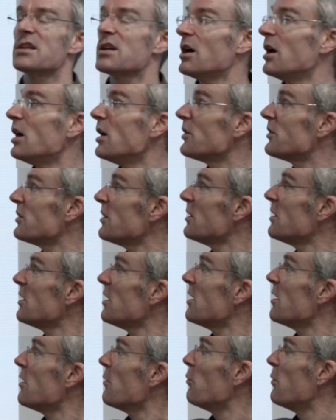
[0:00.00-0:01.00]
card
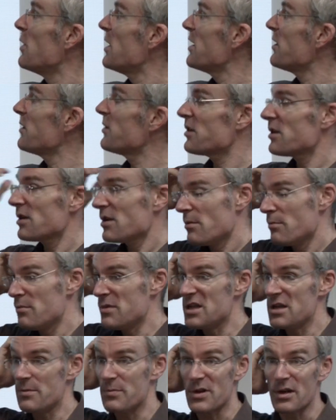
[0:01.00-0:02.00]
with
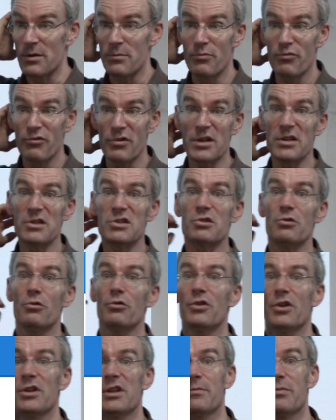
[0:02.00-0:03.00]
Minibian
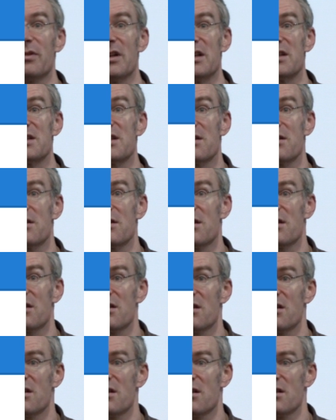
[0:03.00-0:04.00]
pre-installed on it, please.
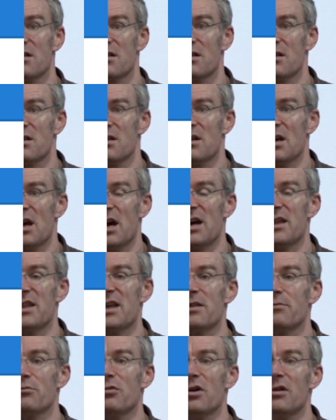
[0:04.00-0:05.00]
And
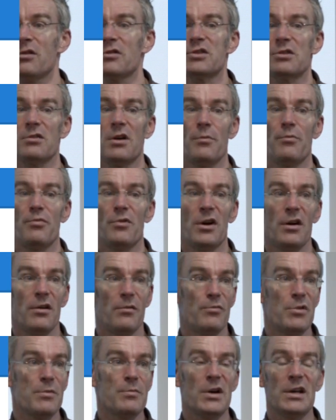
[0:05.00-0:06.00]
then what I'll do, I'll
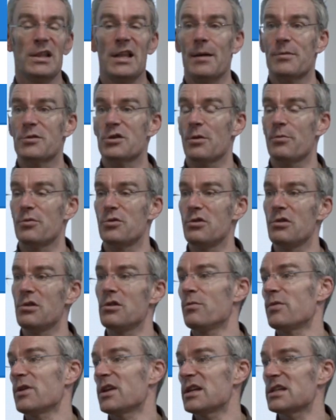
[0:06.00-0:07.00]
bring my laptop, and
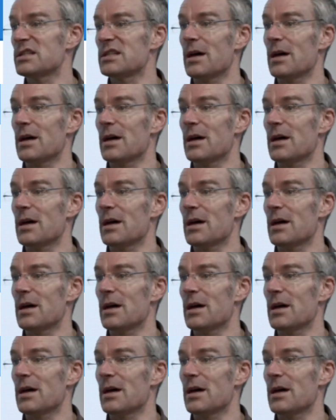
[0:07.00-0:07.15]
you'll bring his